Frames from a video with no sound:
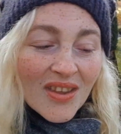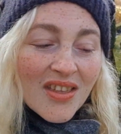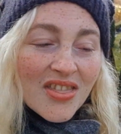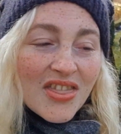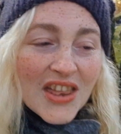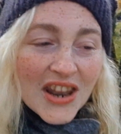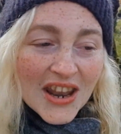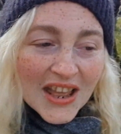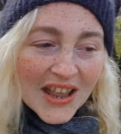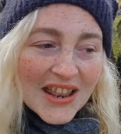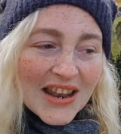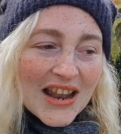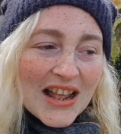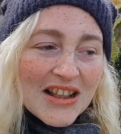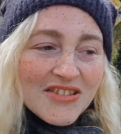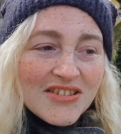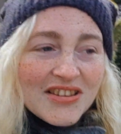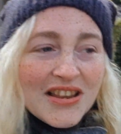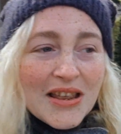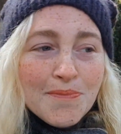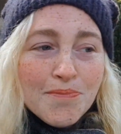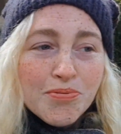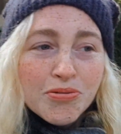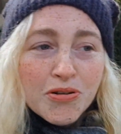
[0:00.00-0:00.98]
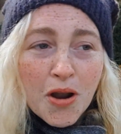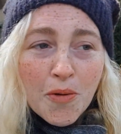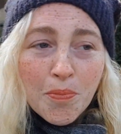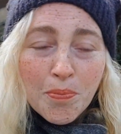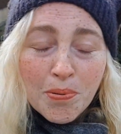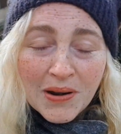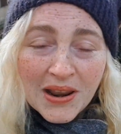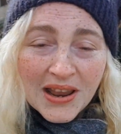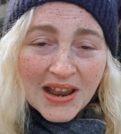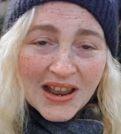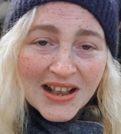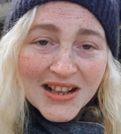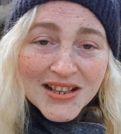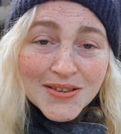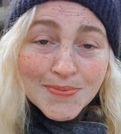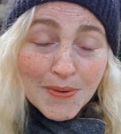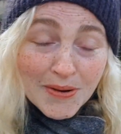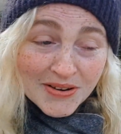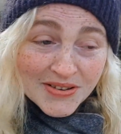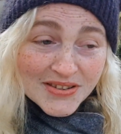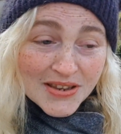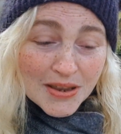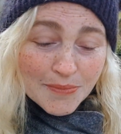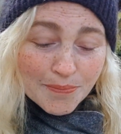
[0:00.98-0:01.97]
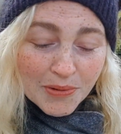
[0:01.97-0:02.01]
Then I can actually properly
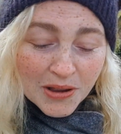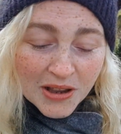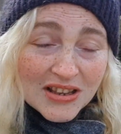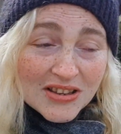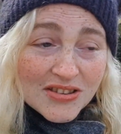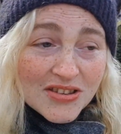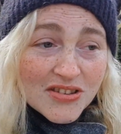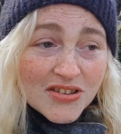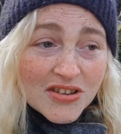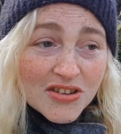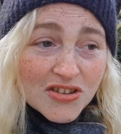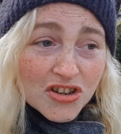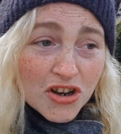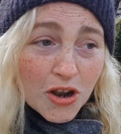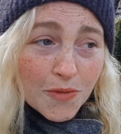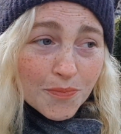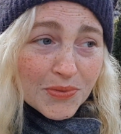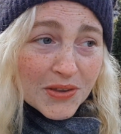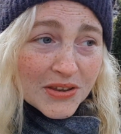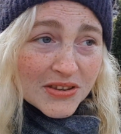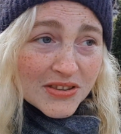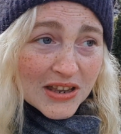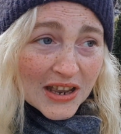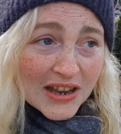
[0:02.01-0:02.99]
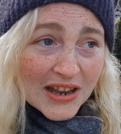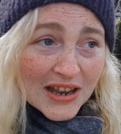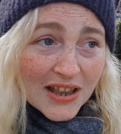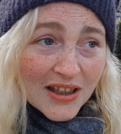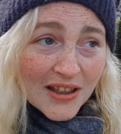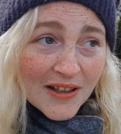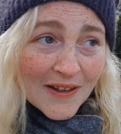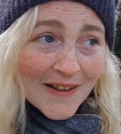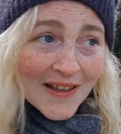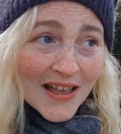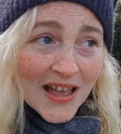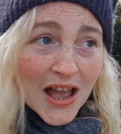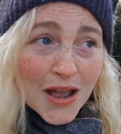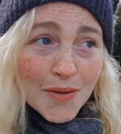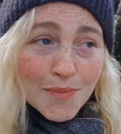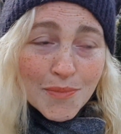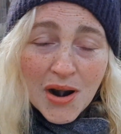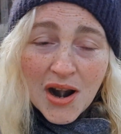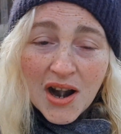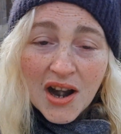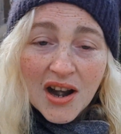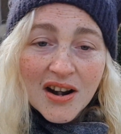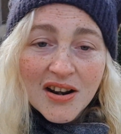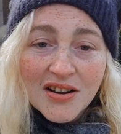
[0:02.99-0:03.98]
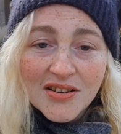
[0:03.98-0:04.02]
experience it. But this is a shop that's like
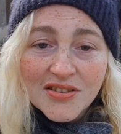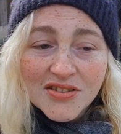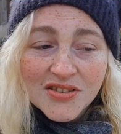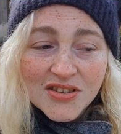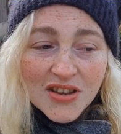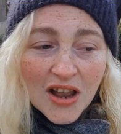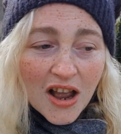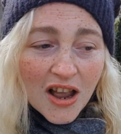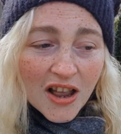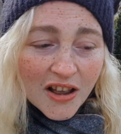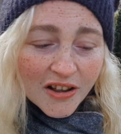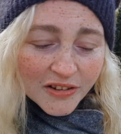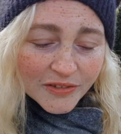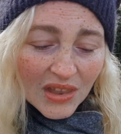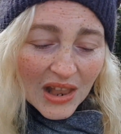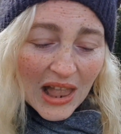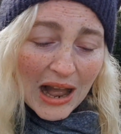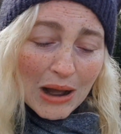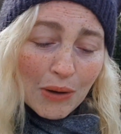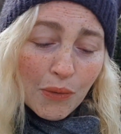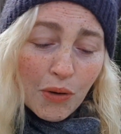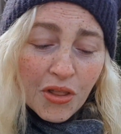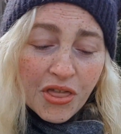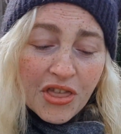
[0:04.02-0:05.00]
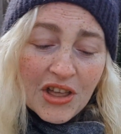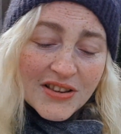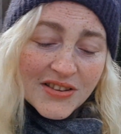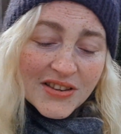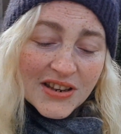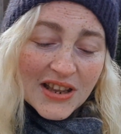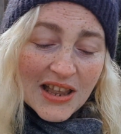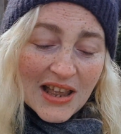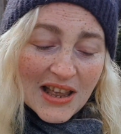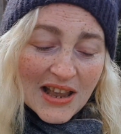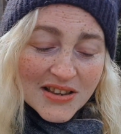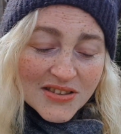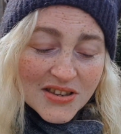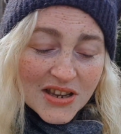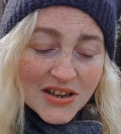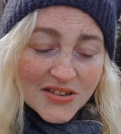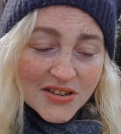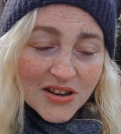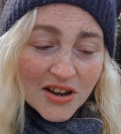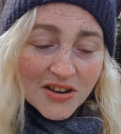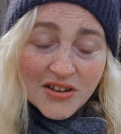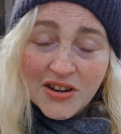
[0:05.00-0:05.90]
American style. How authentic it is, I don't